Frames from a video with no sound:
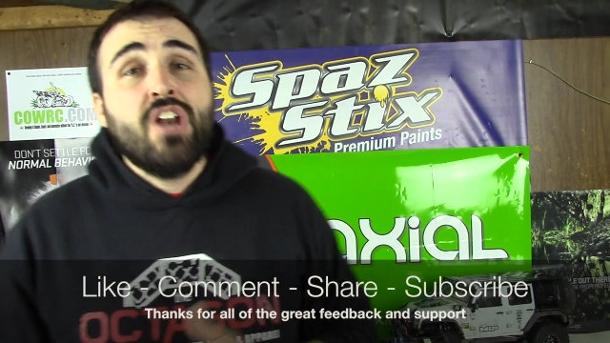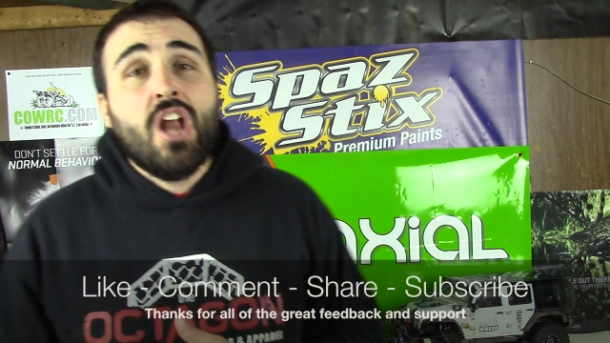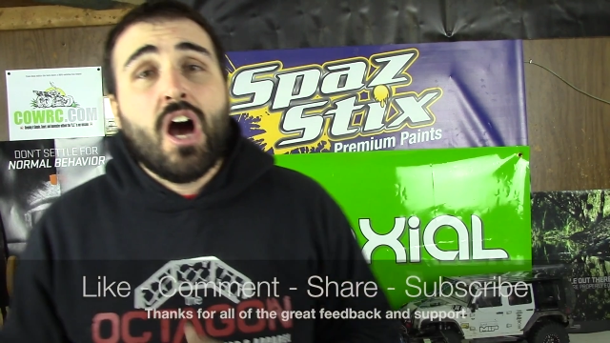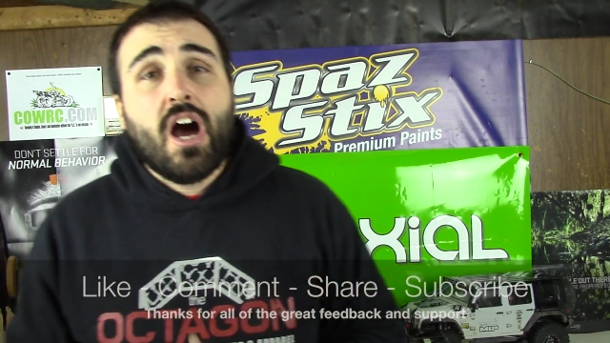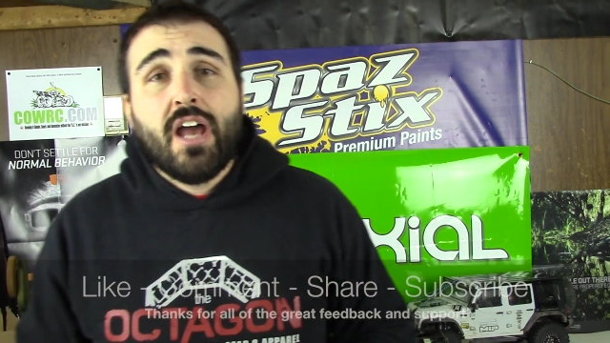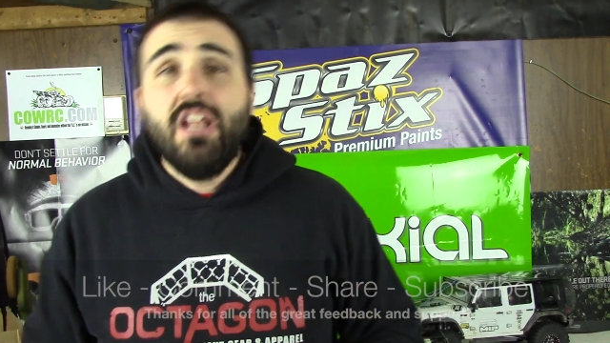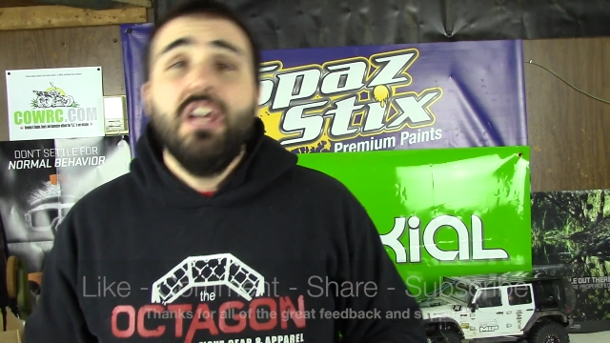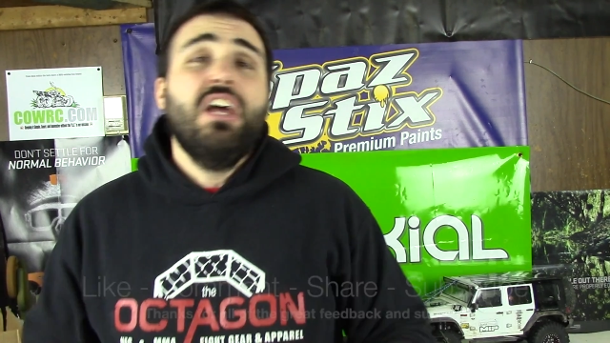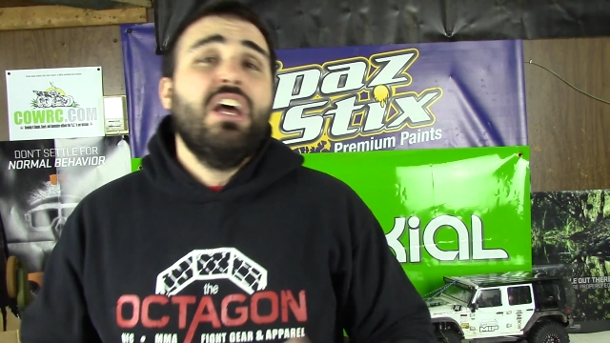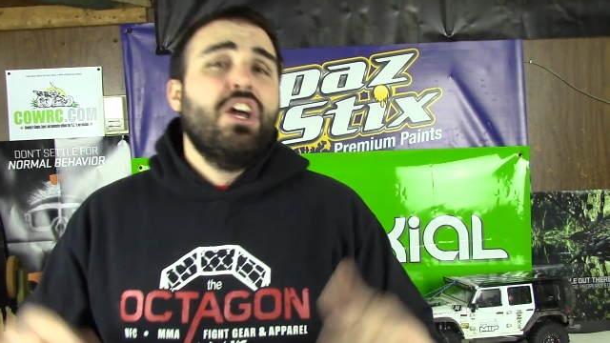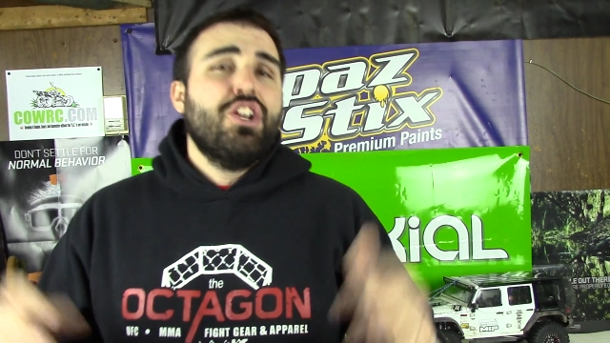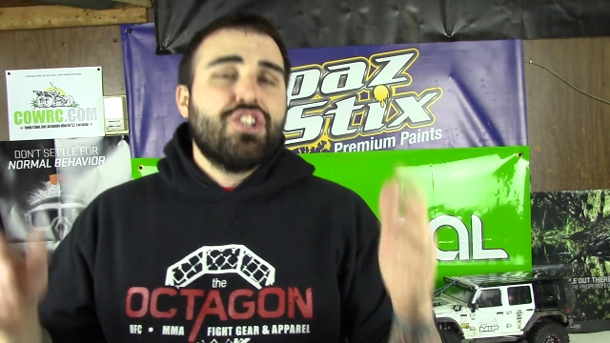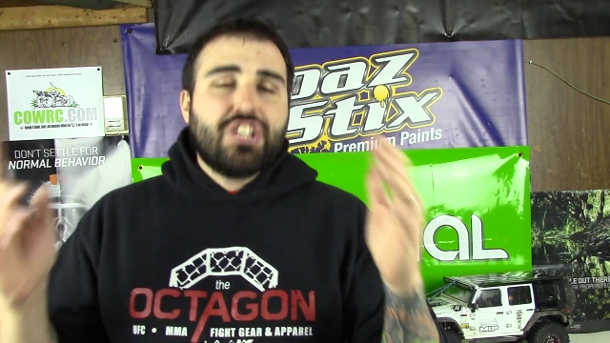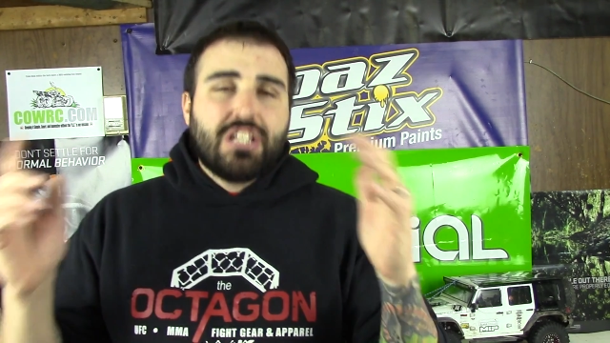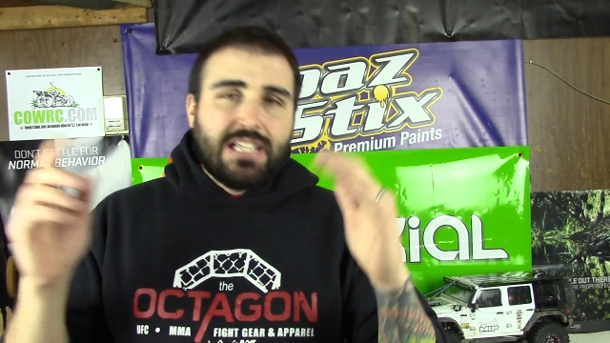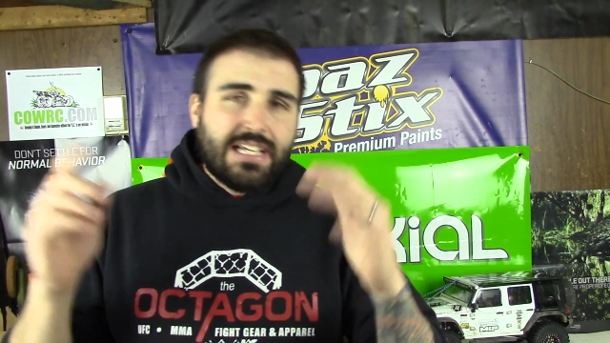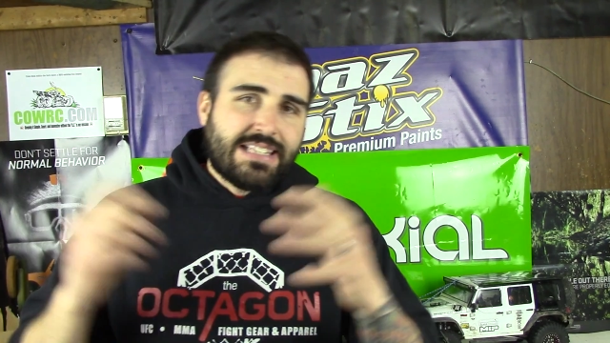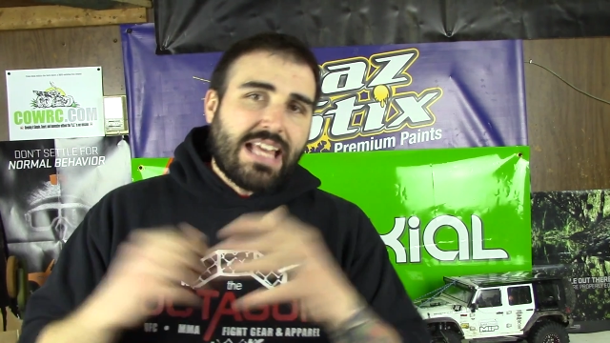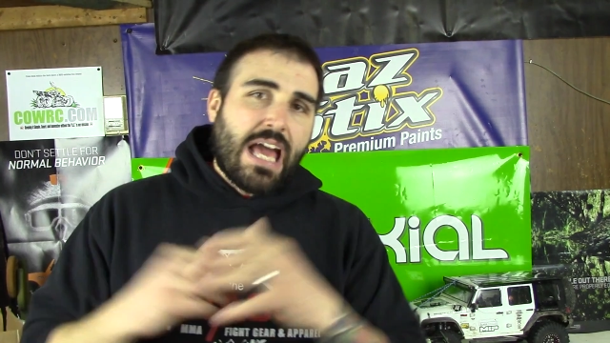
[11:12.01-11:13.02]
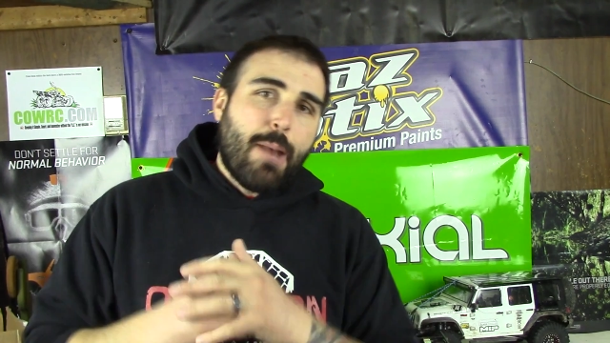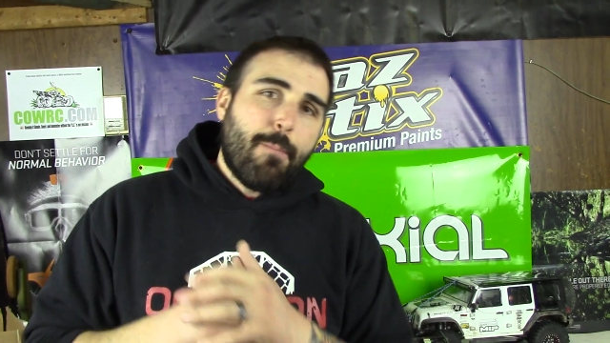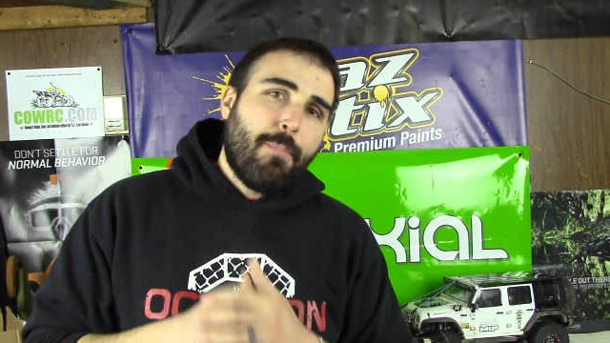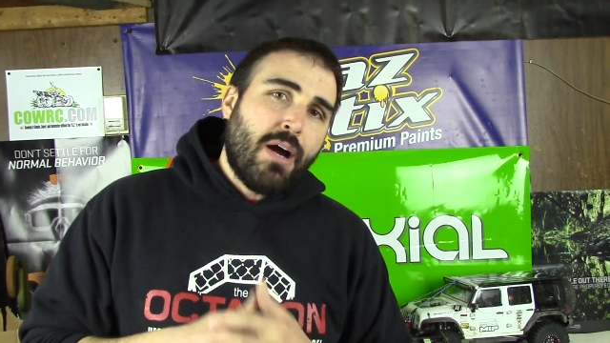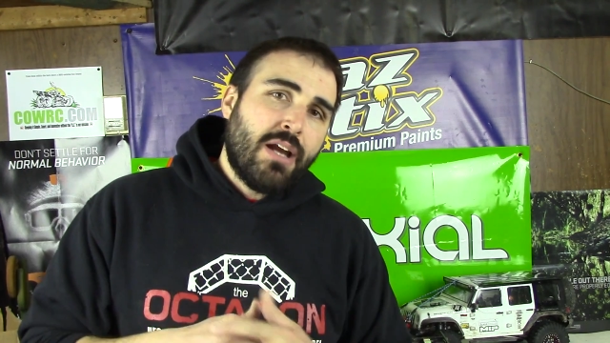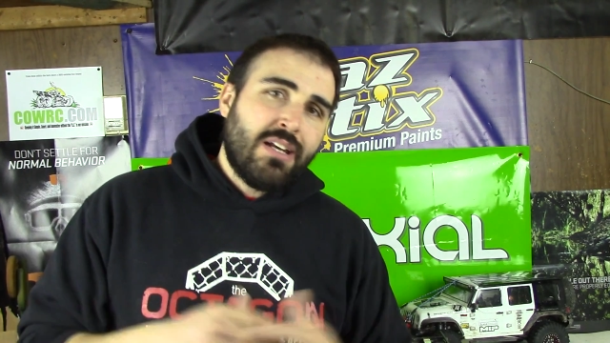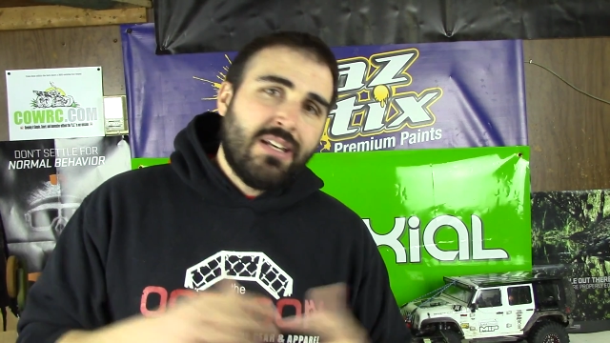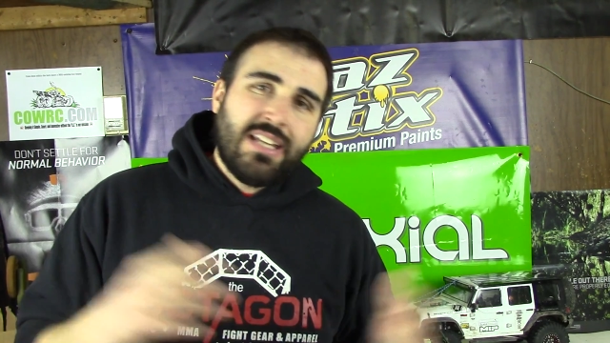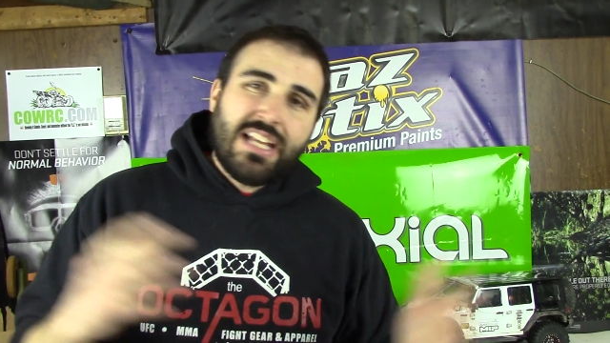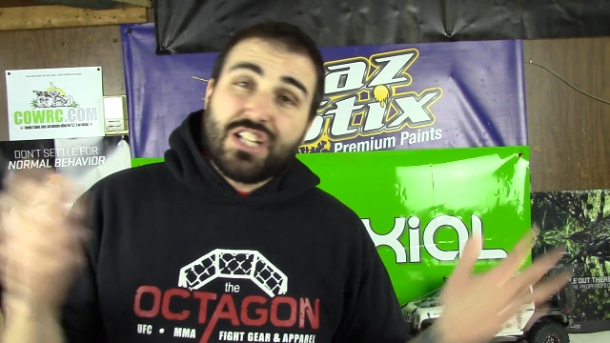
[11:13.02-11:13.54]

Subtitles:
not, just click that button.